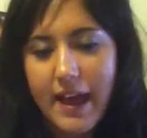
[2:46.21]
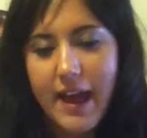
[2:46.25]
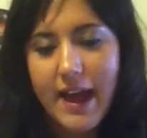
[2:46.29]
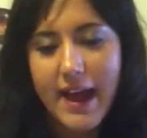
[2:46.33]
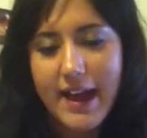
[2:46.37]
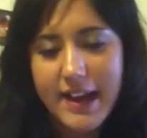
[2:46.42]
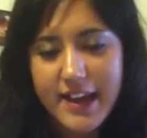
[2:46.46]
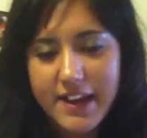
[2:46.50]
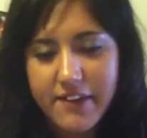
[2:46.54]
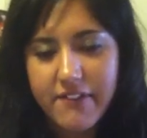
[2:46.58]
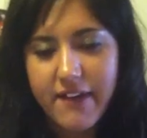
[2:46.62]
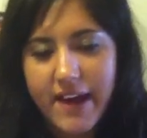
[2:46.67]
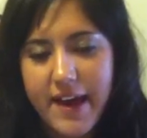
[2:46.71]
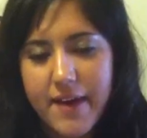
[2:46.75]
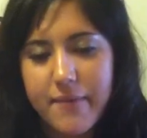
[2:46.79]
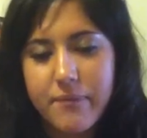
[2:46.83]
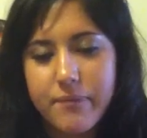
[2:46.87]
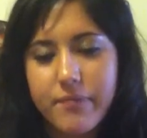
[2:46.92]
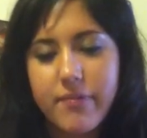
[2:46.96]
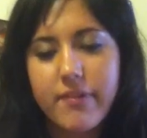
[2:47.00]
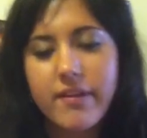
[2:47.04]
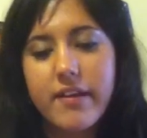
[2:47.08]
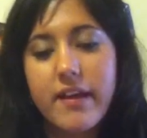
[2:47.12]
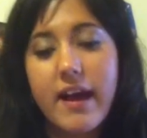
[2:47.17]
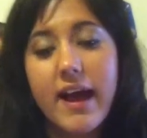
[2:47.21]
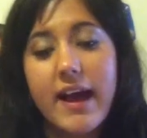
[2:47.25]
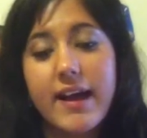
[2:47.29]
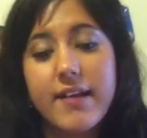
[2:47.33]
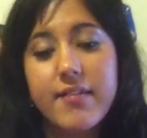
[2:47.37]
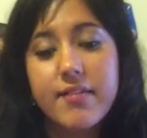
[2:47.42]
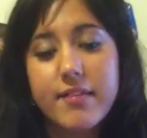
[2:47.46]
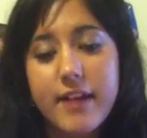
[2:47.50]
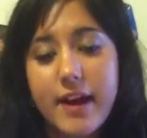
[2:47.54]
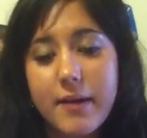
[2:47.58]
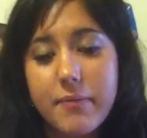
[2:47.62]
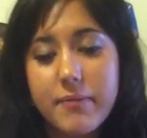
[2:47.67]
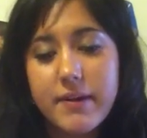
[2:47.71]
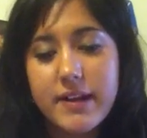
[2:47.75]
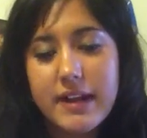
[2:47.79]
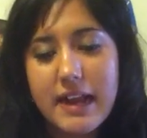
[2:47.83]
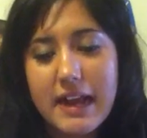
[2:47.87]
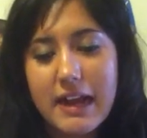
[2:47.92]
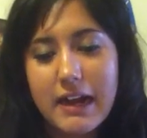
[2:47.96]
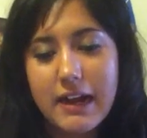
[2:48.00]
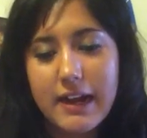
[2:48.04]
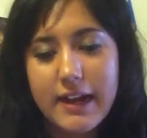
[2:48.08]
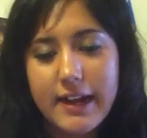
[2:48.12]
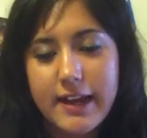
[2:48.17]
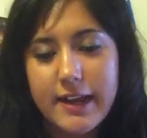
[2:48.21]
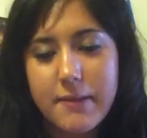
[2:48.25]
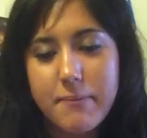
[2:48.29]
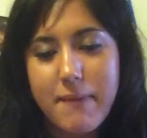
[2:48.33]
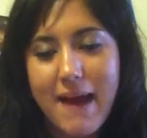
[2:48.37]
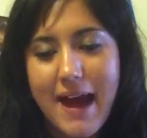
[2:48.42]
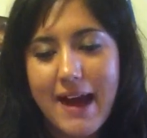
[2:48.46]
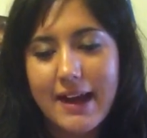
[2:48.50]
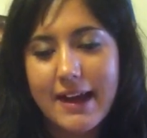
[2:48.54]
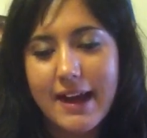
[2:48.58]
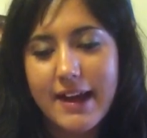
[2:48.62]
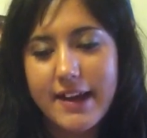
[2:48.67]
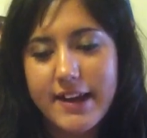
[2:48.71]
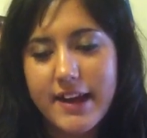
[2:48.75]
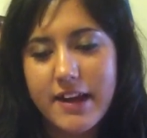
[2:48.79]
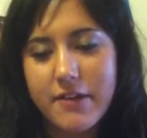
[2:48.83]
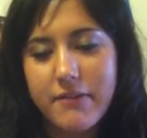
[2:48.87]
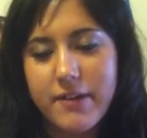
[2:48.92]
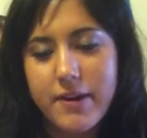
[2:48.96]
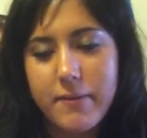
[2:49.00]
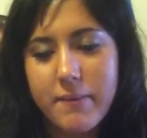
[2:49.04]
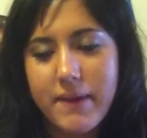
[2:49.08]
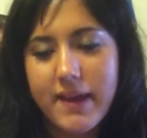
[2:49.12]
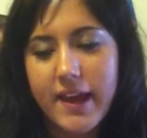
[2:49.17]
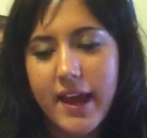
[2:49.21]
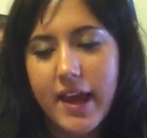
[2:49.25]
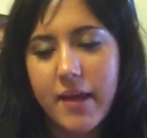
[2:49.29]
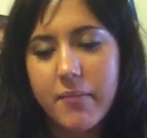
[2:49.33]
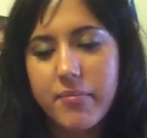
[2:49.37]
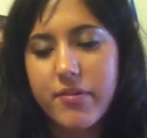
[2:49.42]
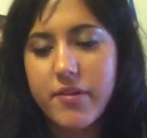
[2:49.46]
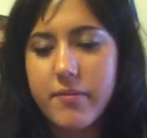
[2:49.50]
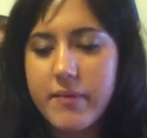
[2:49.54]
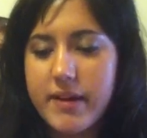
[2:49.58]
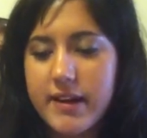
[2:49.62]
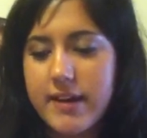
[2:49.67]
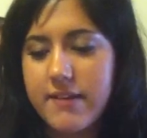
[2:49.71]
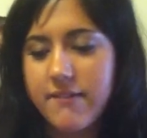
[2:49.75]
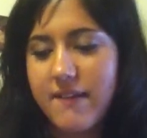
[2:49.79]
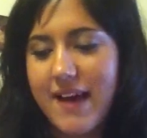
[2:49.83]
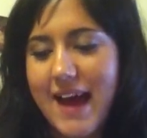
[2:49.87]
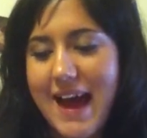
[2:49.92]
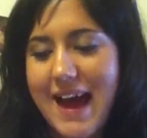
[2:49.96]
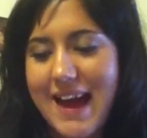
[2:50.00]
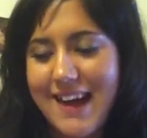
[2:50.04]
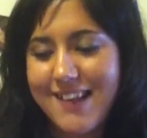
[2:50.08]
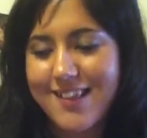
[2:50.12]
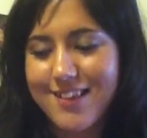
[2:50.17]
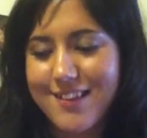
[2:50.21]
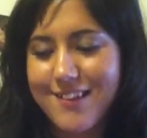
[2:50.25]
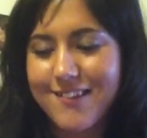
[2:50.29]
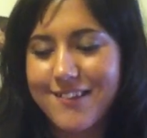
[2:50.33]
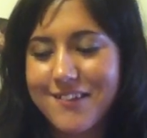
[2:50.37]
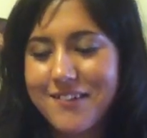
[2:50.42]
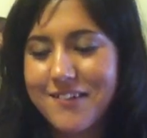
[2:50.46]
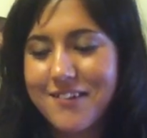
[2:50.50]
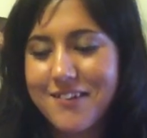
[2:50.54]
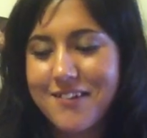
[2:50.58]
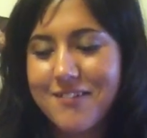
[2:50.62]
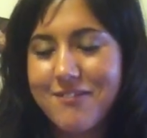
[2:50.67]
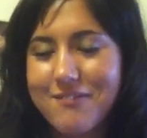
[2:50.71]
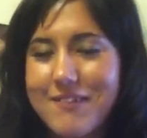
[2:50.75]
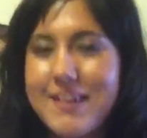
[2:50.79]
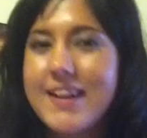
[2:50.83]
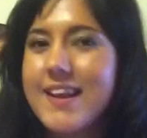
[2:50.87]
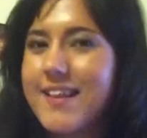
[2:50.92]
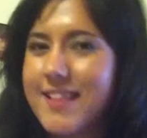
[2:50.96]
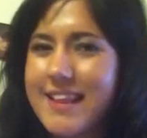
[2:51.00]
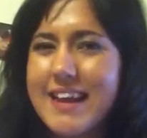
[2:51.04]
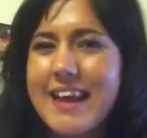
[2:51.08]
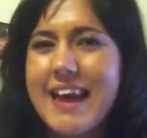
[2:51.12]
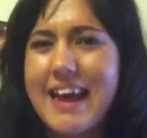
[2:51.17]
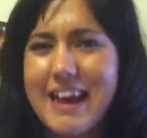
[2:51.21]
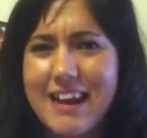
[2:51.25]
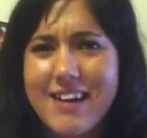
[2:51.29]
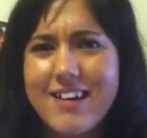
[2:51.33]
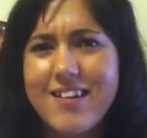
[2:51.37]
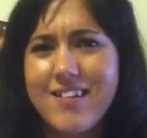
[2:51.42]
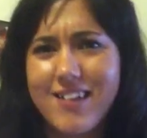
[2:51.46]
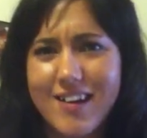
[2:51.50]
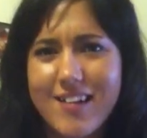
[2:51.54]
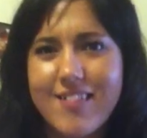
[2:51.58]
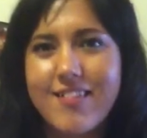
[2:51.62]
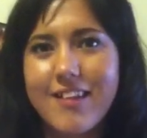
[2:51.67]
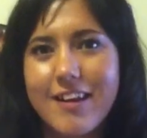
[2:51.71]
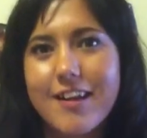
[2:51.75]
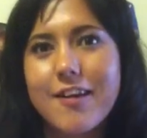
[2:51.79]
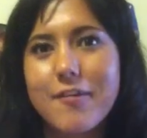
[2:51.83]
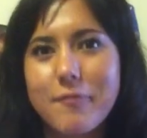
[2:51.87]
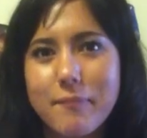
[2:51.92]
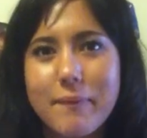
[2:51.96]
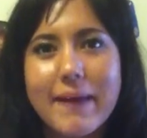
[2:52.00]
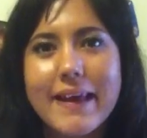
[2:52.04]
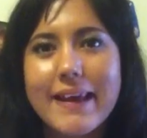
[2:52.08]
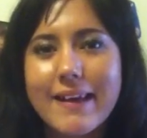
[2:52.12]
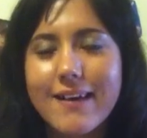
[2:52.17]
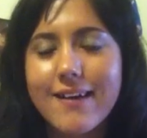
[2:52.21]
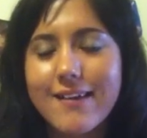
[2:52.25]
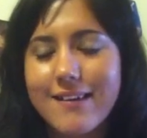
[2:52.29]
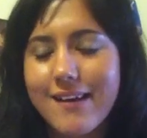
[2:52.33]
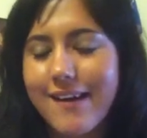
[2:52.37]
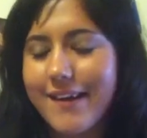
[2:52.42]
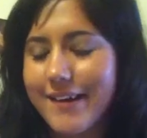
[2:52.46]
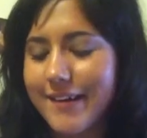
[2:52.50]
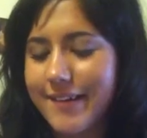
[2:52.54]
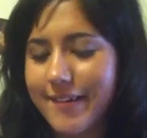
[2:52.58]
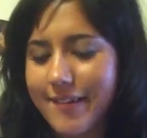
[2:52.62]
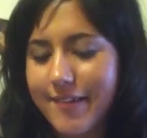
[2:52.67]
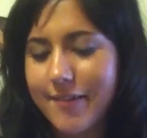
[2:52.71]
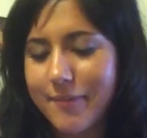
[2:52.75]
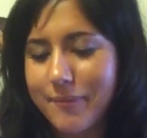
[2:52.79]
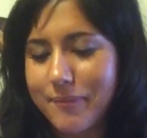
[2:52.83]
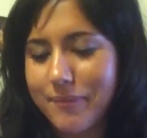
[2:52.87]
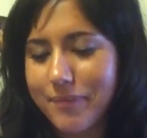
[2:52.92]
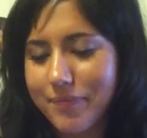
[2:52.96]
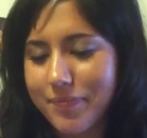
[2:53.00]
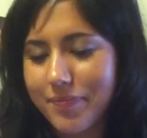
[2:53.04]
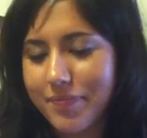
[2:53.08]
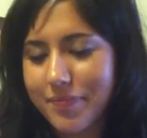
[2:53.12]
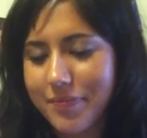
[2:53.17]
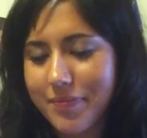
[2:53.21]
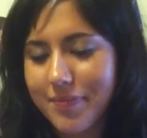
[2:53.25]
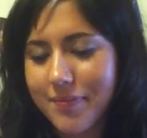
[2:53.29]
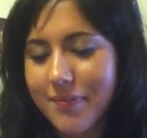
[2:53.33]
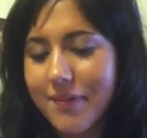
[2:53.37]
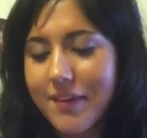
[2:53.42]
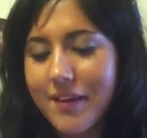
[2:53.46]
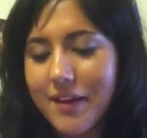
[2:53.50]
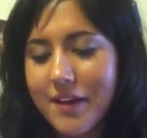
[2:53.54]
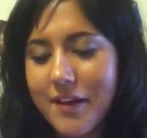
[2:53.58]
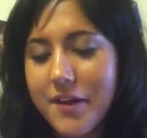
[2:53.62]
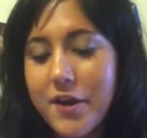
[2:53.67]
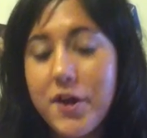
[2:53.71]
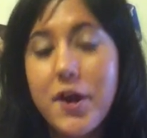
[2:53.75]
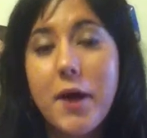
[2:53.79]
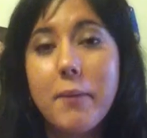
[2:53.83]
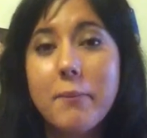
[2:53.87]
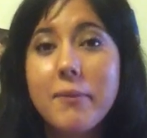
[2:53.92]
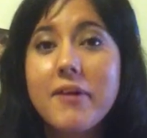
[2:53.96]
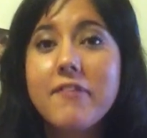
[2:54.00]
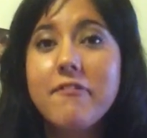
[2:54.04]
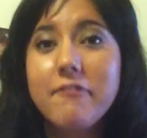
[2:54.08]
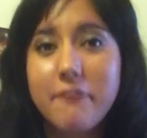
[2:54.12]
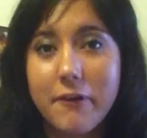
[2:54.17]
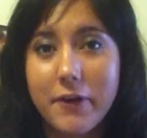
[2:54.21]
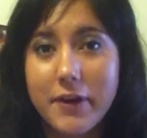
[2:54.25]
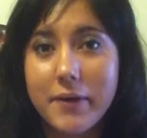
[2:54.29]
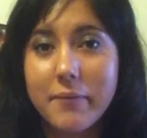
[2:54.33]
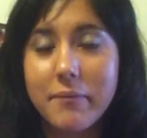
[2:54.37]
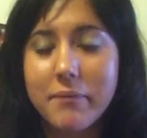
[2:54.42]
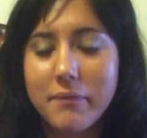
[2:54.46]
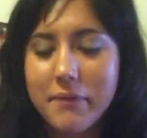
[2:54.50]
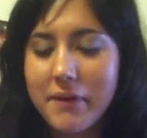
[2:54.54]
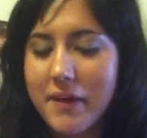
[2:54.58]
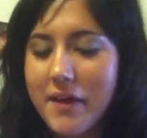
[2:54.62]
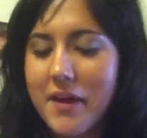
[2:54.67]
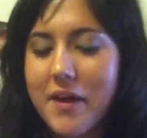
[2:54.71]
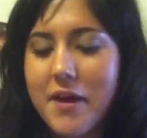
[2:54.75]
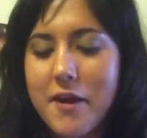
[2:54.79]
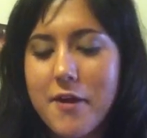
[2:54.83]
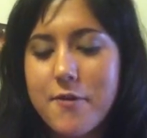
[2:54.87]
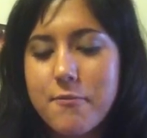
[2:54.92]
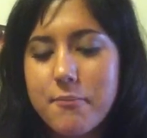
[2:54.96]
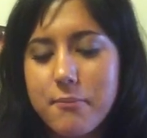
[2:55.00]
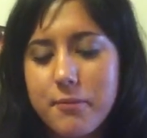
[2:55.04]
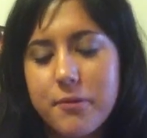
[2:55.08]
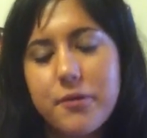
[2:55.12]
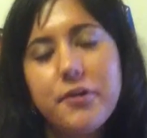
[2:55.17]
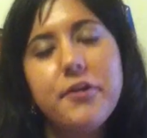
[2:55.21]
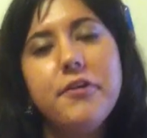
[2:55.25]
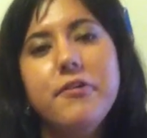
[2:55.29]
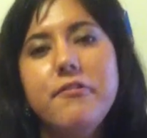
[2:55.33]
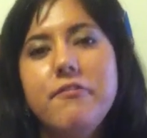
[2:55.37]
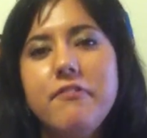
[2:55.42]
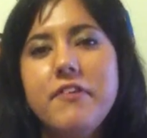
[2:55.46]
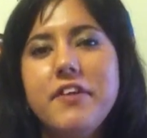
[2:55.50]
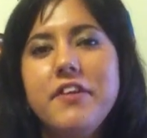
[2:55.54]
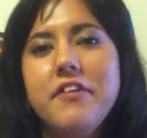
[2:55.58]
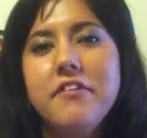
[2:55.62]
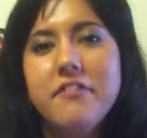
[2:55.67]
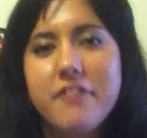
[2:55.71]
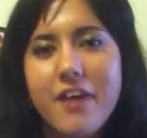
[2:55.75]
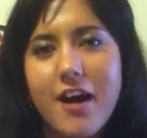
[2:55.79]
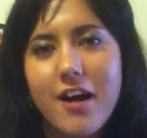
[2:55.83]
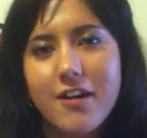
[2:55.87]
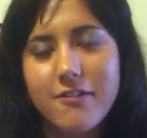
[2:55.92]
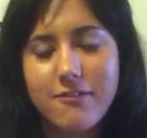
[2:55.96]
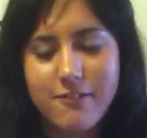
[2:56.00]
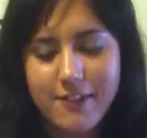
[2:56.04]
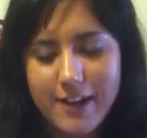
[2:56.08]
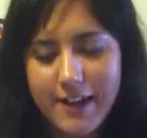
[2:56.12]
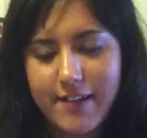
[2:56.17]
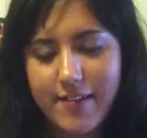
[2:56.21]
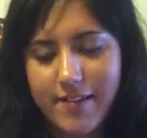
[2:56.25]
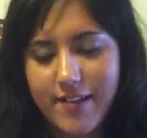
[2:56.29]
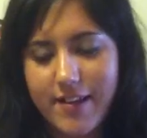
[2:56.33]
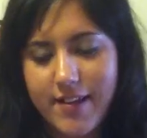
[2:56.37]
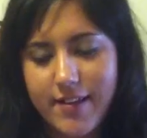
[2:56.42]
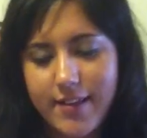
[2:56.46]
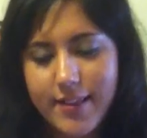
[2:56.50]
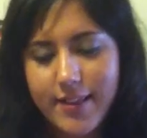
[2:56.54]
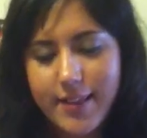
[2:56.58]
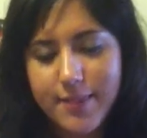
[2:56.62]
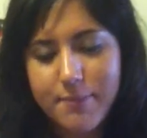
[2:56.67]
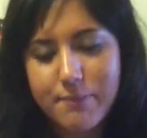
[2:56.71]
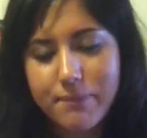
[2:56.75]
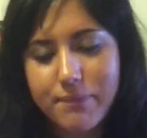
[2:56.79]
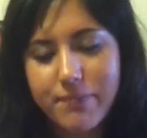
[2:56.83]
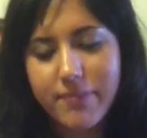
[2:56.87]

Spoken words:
Anyway, I stopped the charity bag idea when it became too much of a hassle, which is the characteristic of being a cunt. Number 4. Prude for the wrong reasons.